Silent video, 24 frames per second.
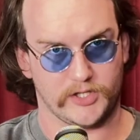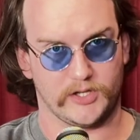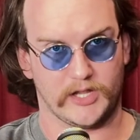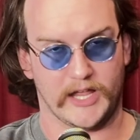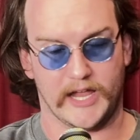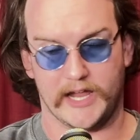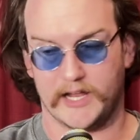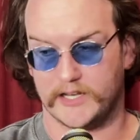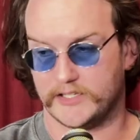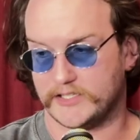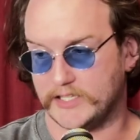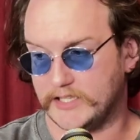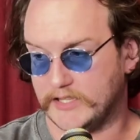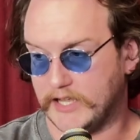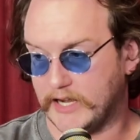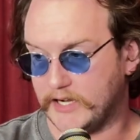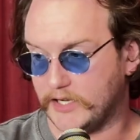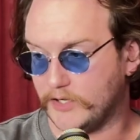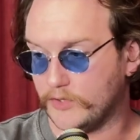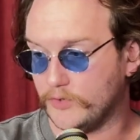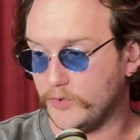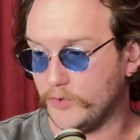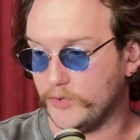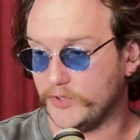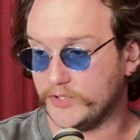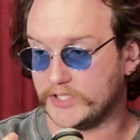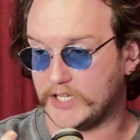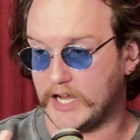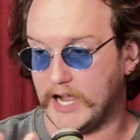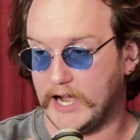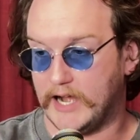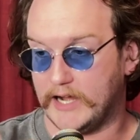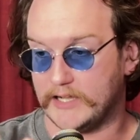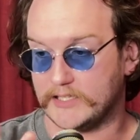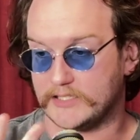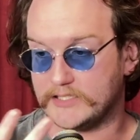your lands, and that includes
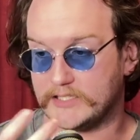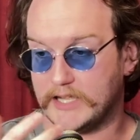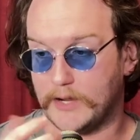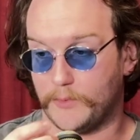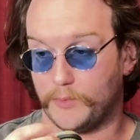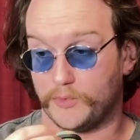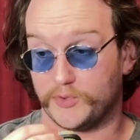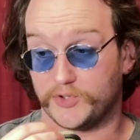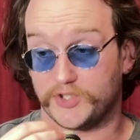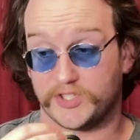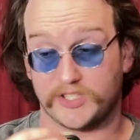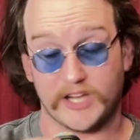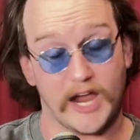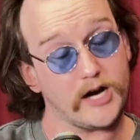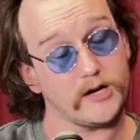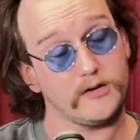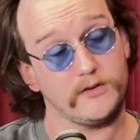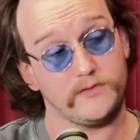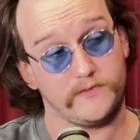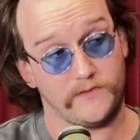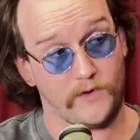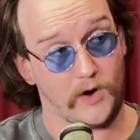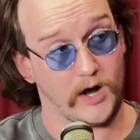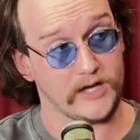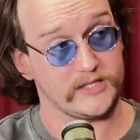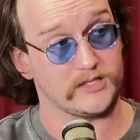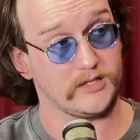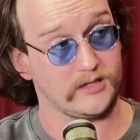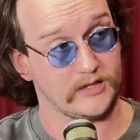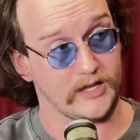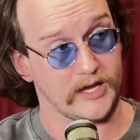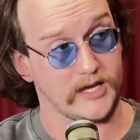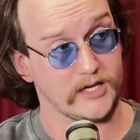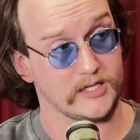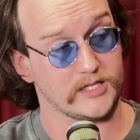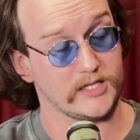cards that will sacrifice a
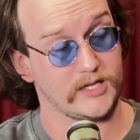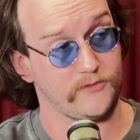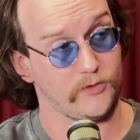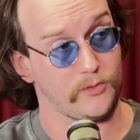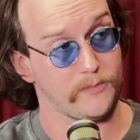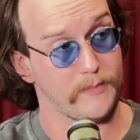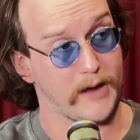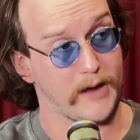land to give you